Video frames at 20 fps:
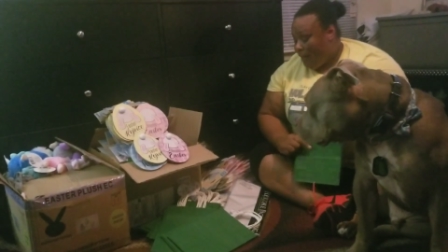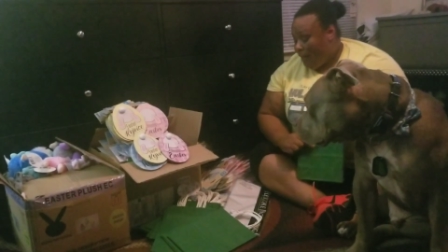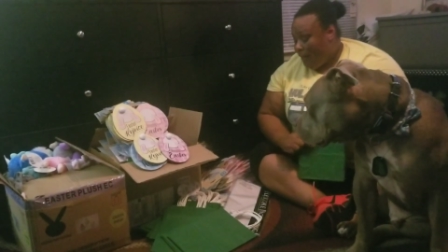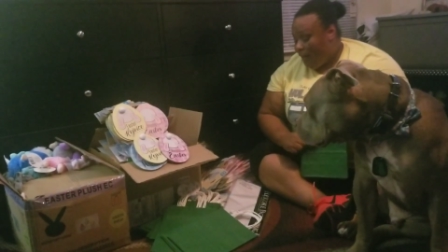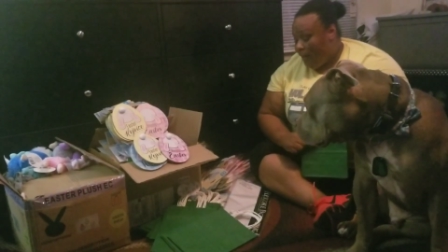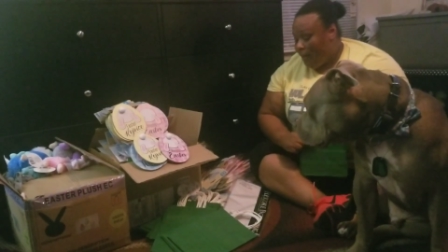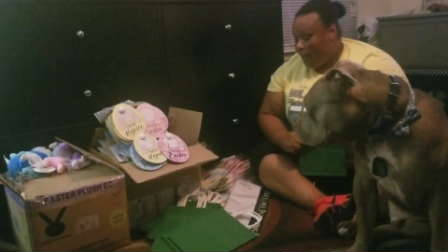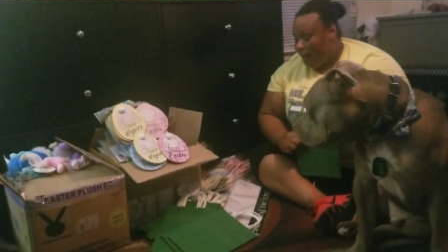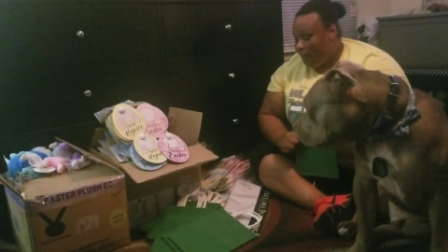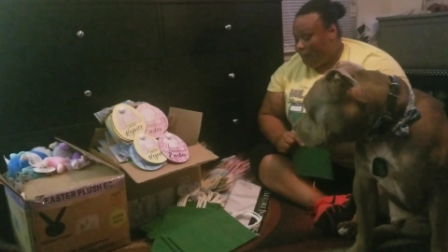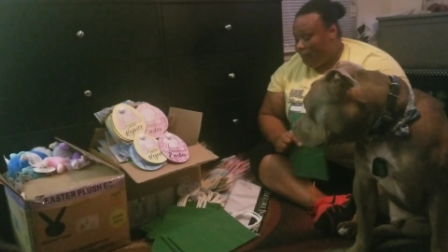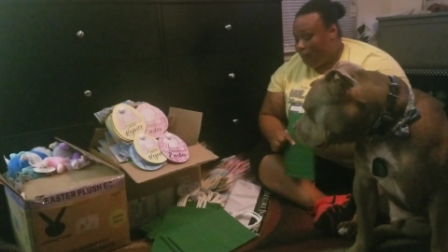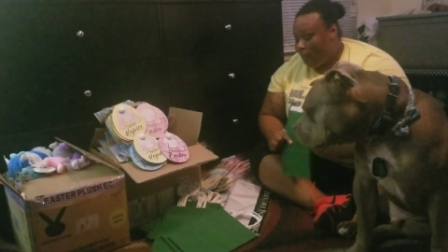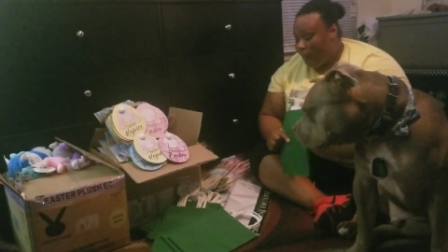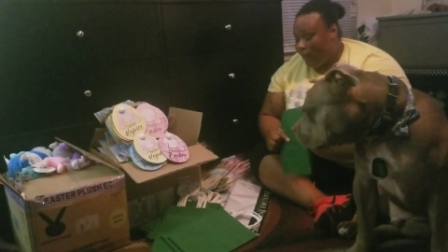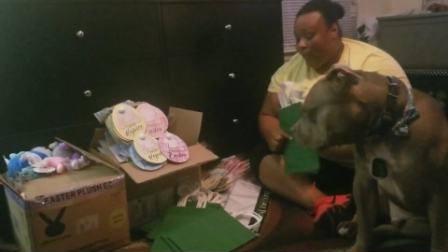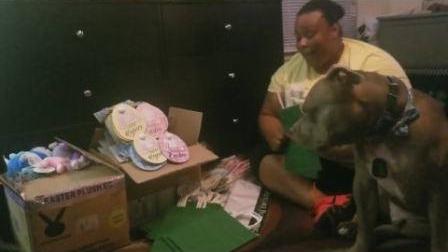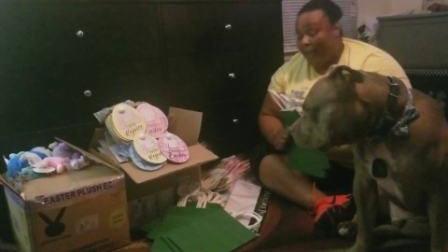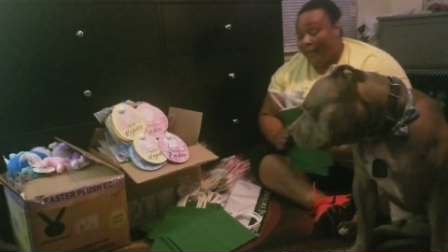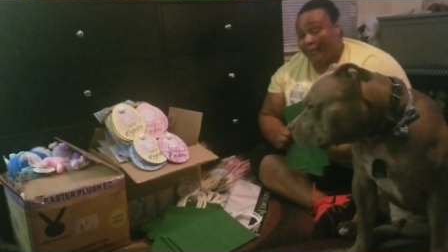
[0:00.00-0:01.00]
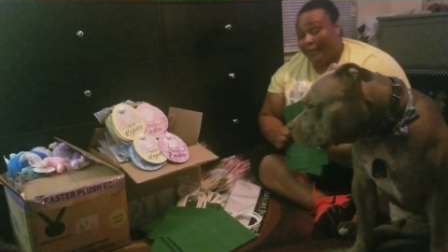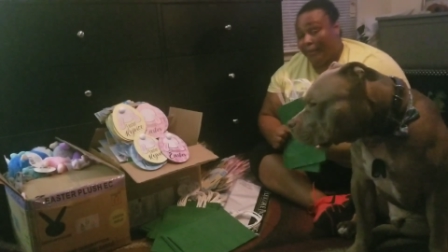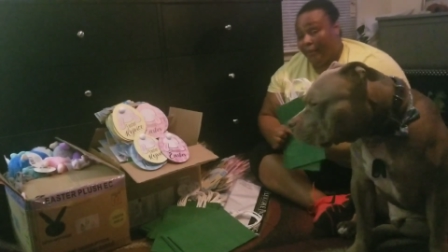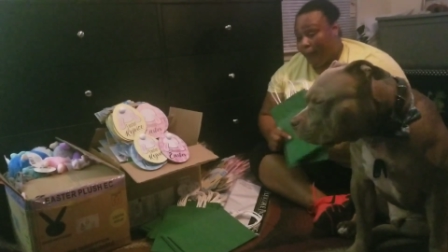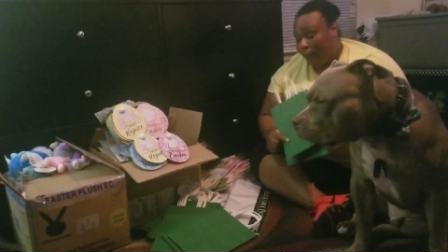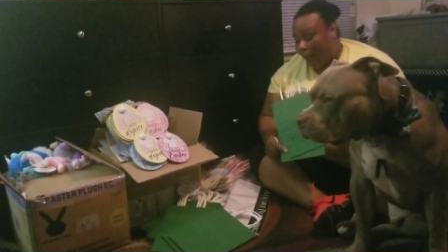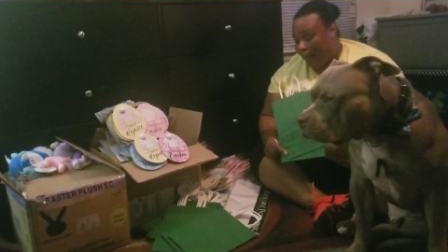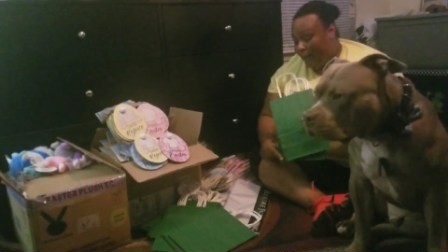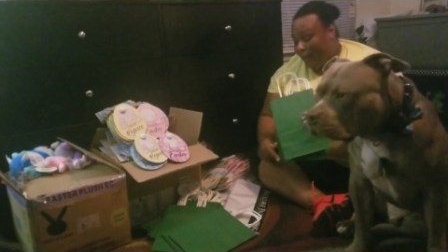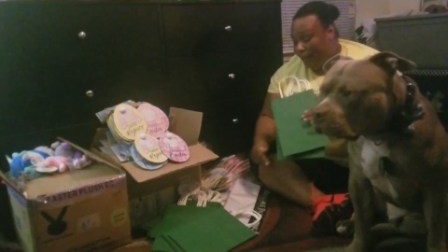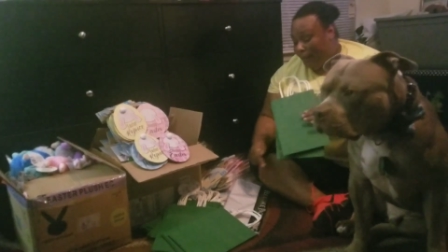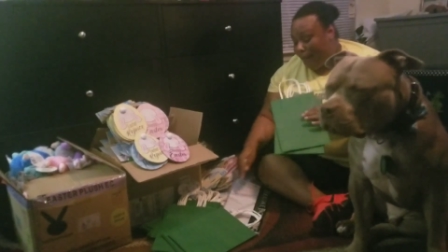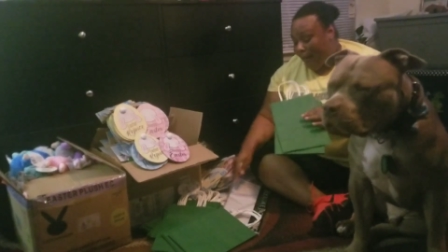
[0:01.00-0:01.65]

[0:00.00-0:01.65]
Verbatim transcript: Um, we got the green